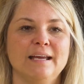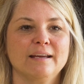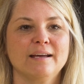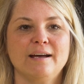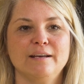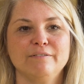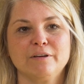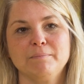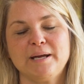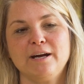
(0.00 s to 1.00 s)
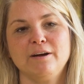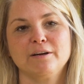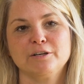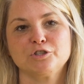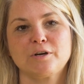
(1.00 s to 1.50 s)
and kind of compare and
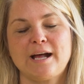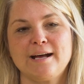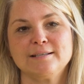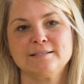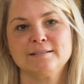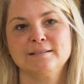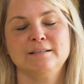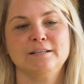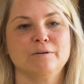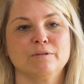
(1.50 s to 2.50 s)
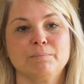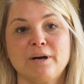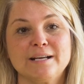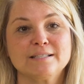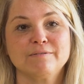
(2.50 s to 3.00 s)
contrast, the
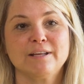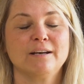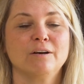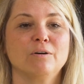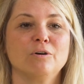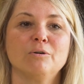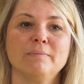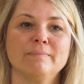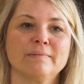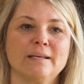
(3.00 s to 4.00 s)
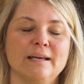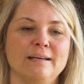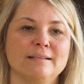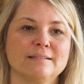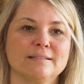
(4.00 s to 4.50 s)
price of that home
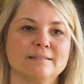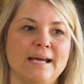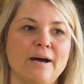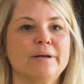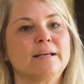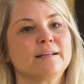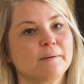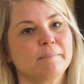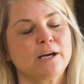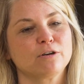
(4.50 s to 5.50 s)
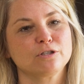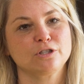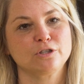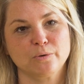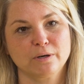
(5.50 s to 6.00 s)
and how it compares
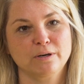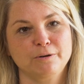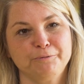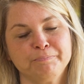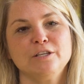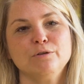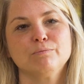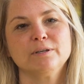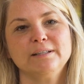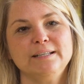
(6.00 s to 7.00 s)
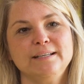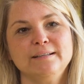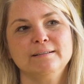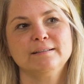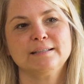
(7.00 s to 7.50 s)
to your home. You really
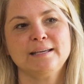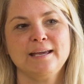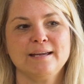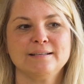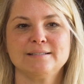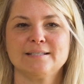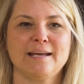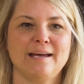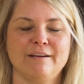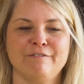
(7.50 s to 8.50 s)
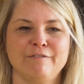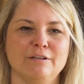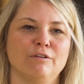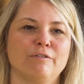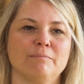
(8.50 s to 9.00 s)
can't get a
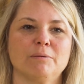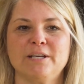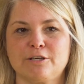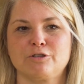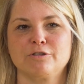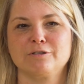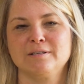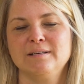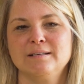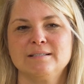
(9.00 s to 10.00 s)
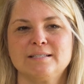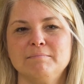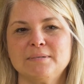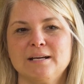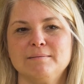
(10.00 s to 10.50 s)
feel from the pictures.
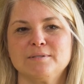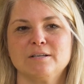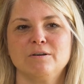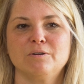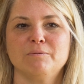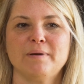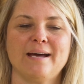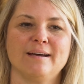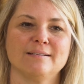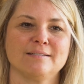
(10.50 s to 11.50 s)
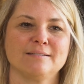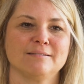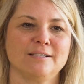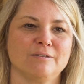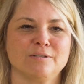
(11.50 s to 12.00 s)
Sometimes the home has,
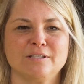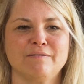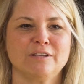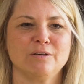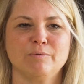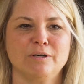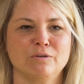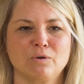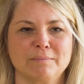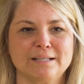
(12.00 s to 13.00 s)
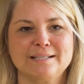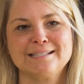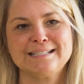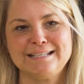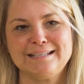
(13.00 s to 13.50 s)
stuff that you wouldn't normally
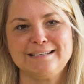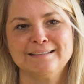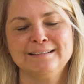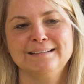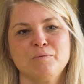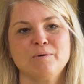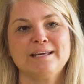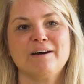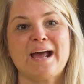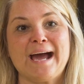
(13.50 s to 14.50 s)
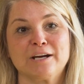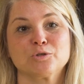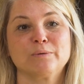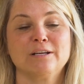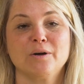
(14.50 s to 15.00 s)
see without
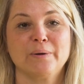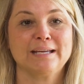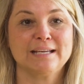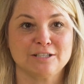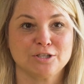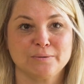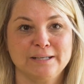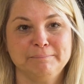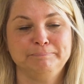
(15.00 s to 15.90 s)
actually going into it.